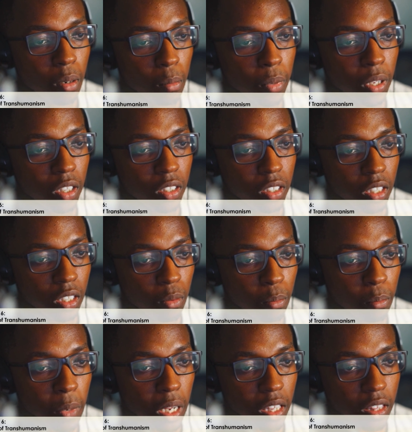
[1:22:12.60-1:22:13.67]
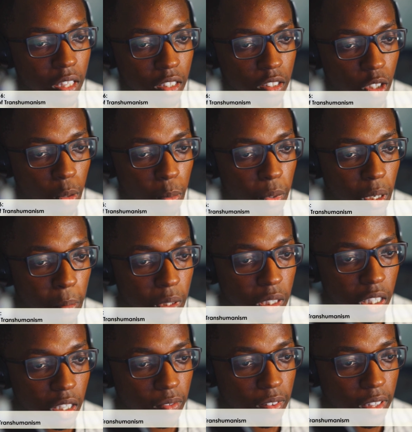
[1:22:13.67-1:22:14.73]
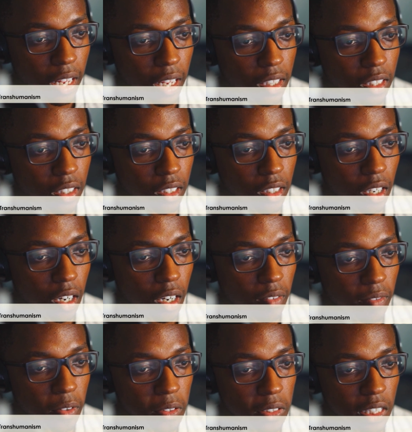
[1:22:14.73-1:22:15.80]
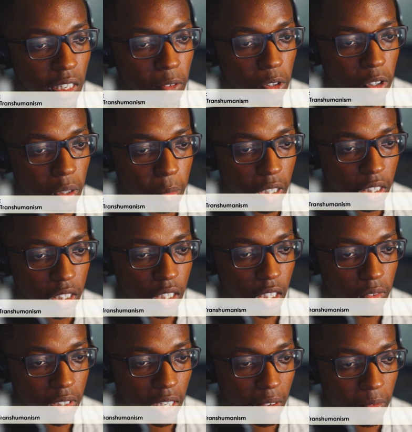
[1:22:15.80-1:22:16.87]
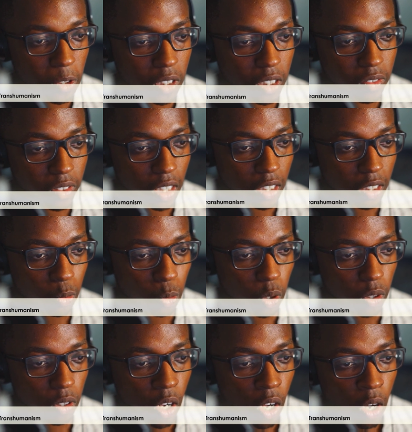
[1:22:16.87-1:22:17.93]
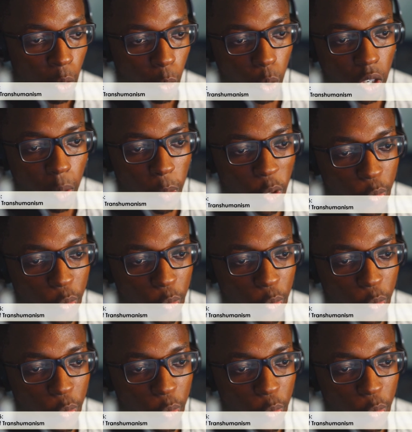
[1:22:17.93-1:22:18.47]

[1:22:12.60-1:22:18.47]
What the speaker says: Many think so, but believe that further level could be achieved. Type 4 civilization would almost be able to